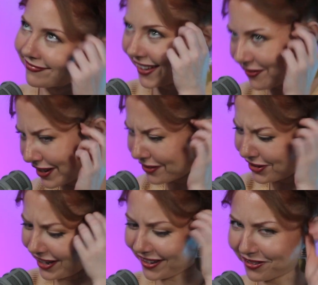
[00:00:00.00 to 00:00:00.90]
I have another
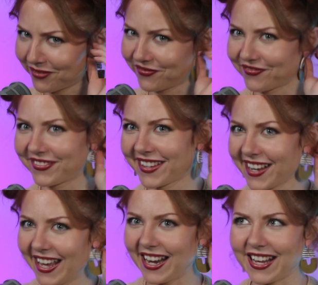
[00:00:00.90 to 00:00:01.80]
channel
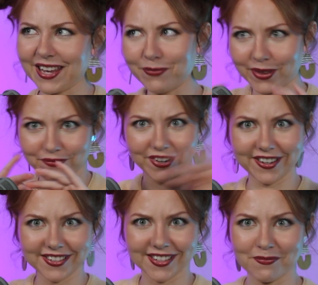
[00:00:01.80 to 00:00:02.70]
and I keep them
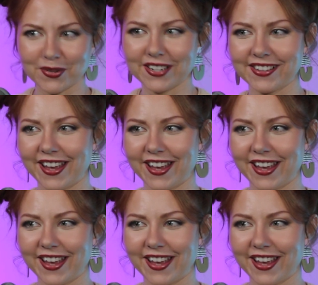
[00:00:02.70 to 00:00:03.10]
very separate.